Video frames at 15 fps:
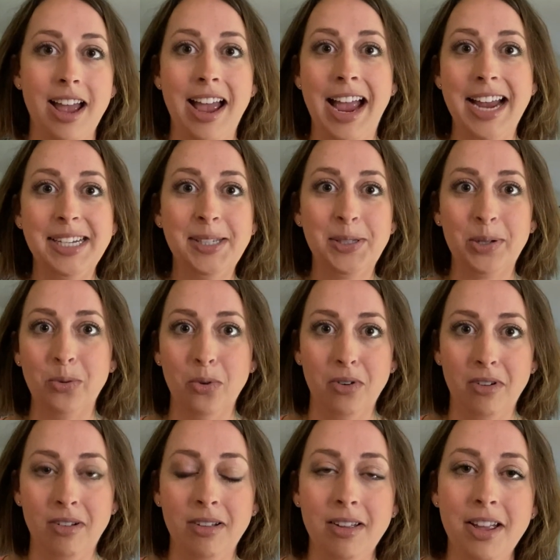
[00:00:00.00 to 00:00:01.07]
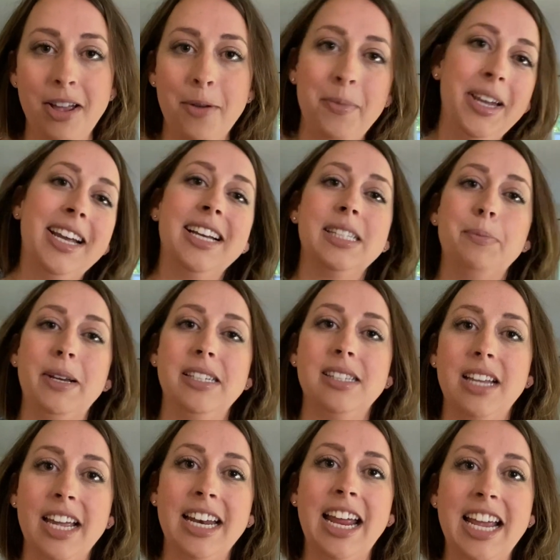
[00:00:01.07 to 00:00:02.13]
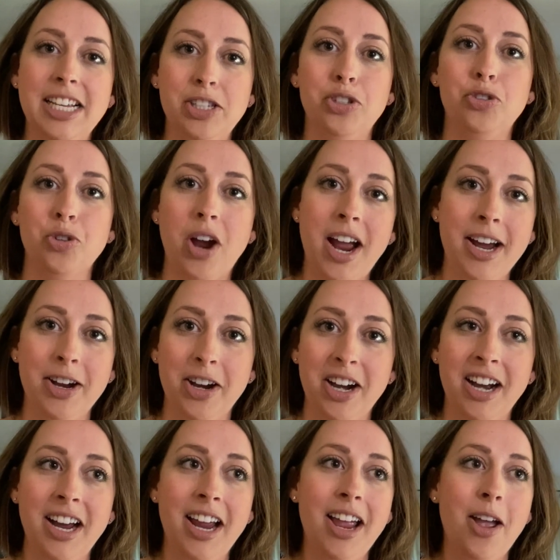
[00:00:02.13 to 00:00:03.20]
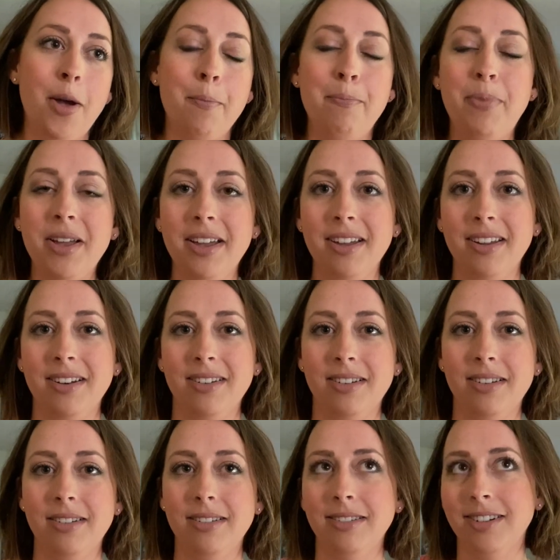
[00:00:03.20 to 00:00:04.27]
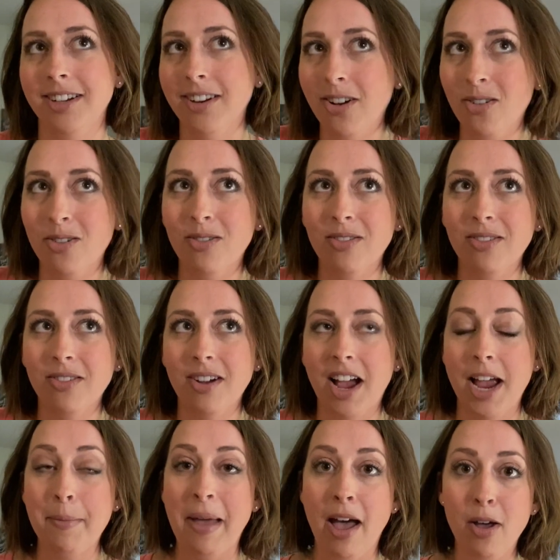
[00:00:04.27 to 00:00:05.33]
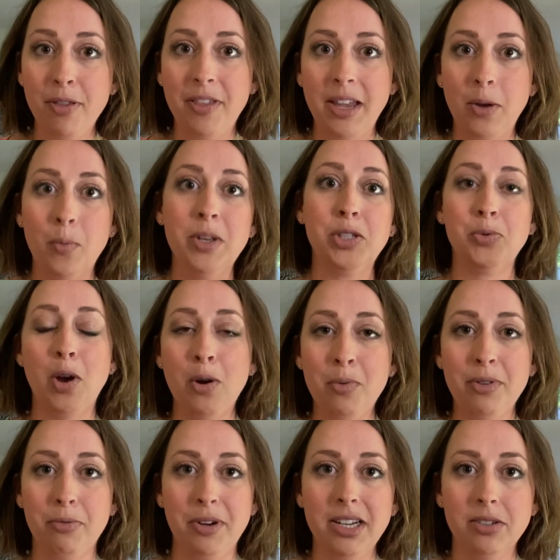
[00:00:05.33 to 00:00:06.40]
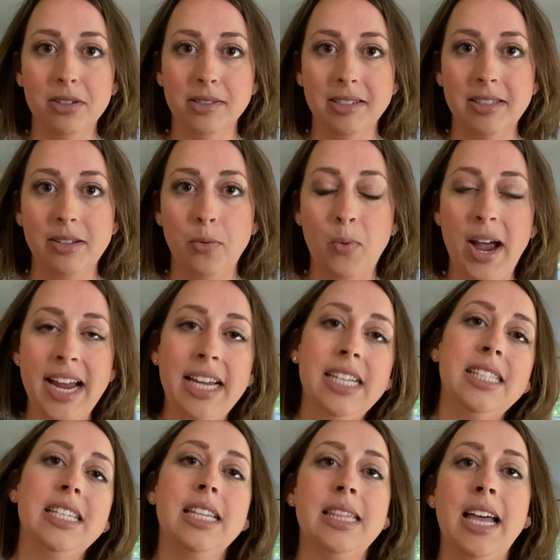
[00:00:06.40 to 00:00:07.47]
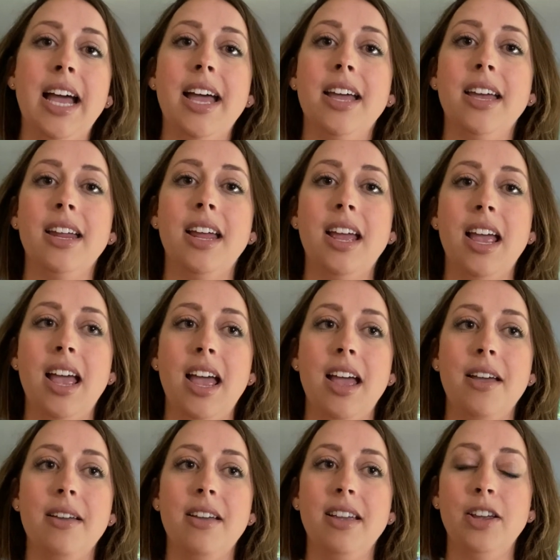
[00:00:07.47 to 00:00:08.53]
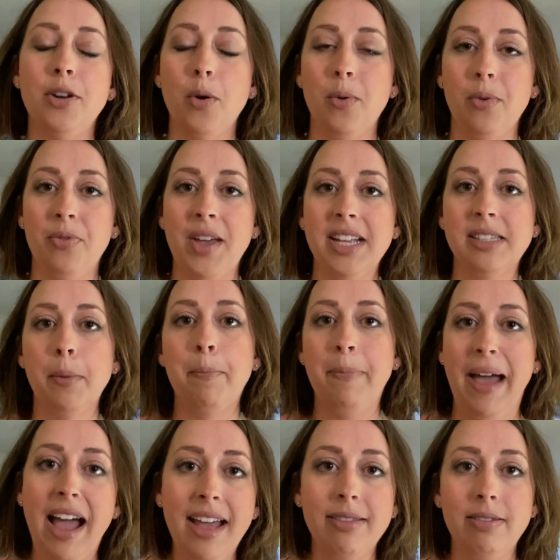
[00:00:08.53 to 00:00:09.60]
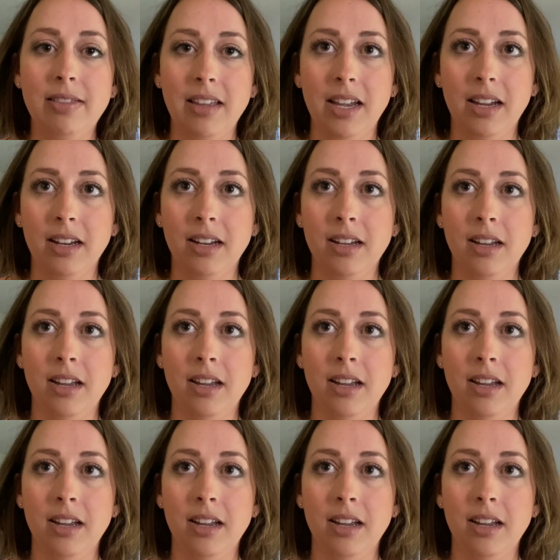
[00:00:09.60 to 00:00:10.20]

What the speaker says: high school because my skin is drier, but you know, I'm healthy. What's wrong with wrinkles? Why is it that, you know, that's a bad thing?